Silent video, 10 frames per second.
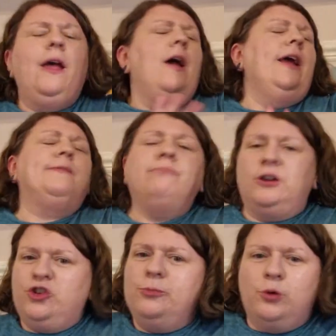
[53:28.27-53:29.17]
It's
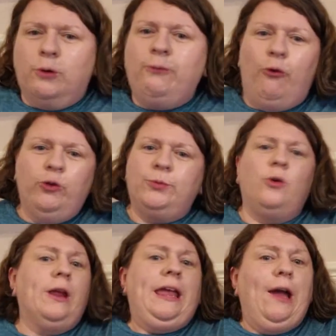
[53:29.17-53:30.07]
much more
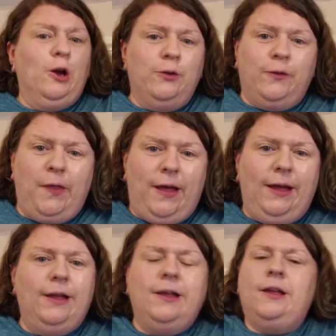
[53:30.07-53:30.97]
affordable. I can get over
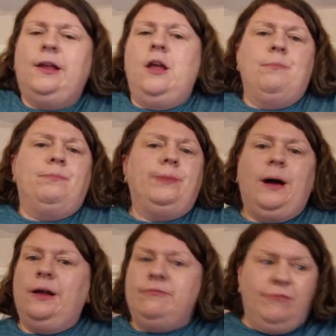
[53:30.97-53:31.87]
there.
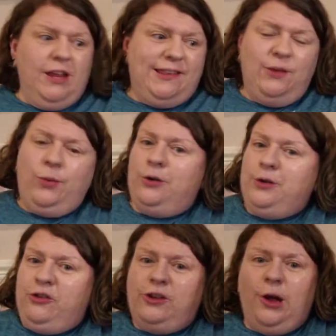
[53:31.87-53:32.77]
But Disney World,
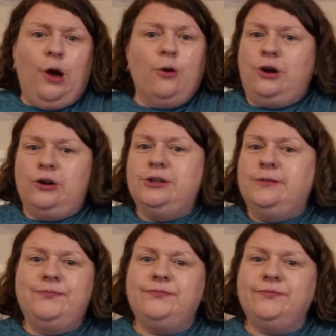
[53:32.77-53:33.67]
it's just like, oh God,
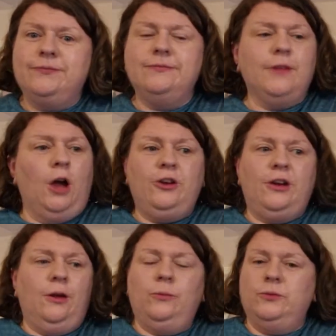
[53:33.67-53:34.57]
I don't
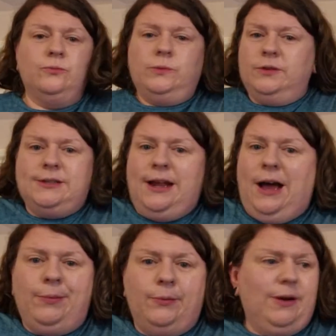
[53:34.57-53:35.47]
know what's going to
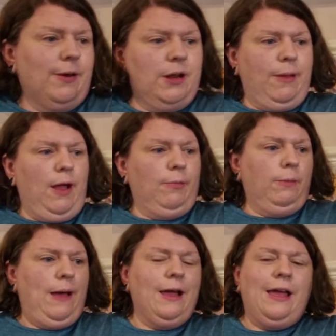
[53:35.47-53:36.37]
happen, when I'm going to be coming
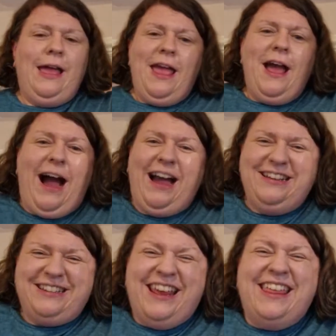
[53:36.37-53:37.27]
back.
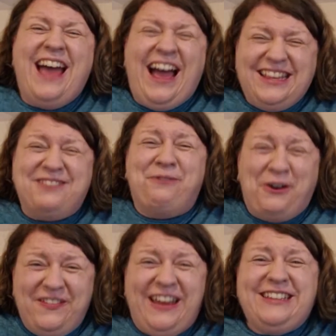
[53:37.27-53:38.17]
And that's
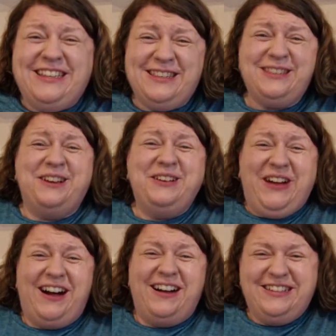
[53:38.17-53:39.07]
what makes it so
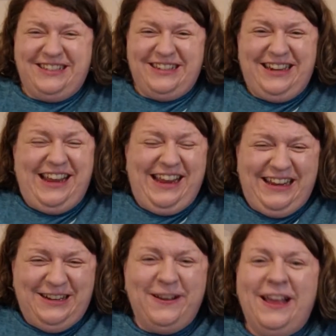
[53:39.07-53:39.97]
hard to
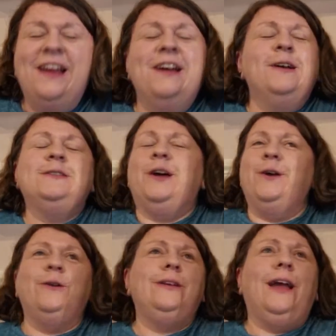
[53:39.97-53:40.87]
leave. So
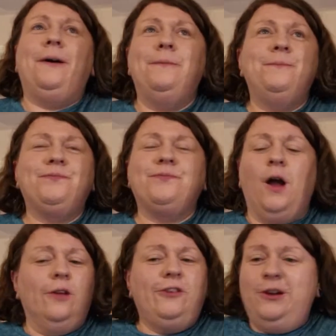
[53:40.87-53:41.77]
yeah,
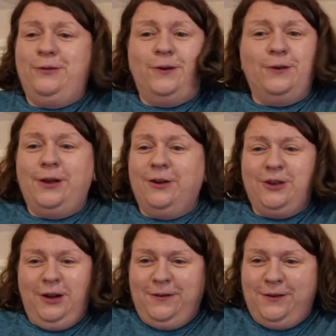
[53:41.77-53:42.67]
I totally feel you. I
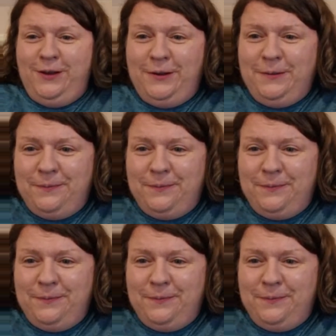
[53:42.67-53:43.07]
totally feel you.